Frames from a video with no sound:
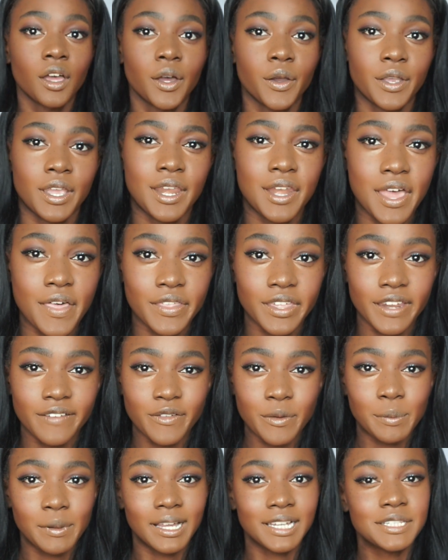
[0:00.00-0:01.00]
Okay, now that I've
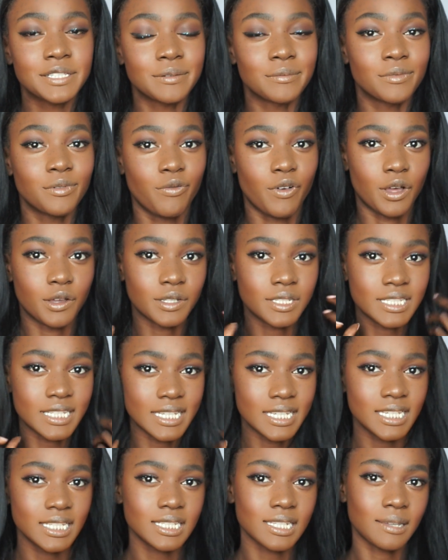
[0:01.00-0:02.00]
applied some
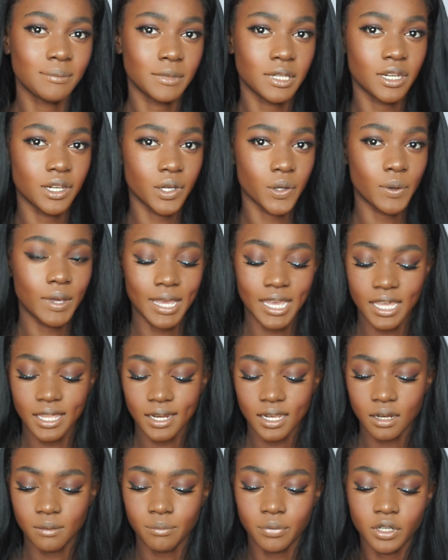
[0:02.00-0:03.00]
falsies, I'm gonna go
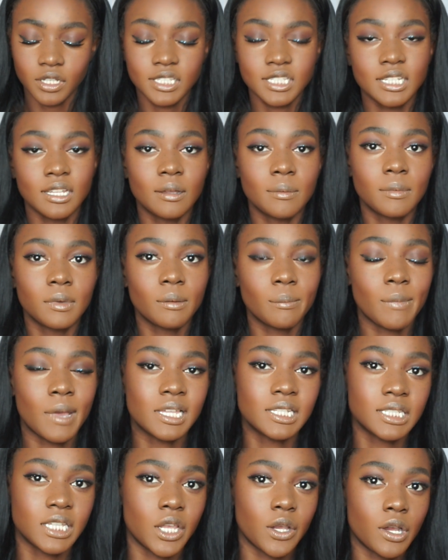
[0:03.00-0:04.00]
ahead and put some
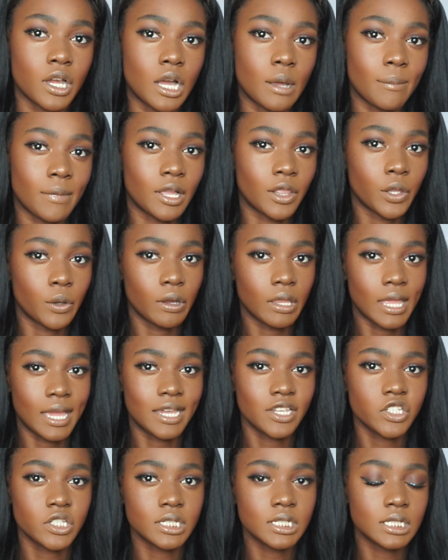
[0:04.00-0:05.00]
mascara on my lower
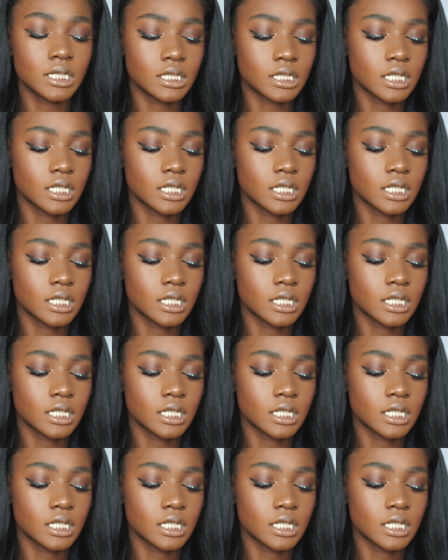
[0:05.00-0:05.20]
lashes.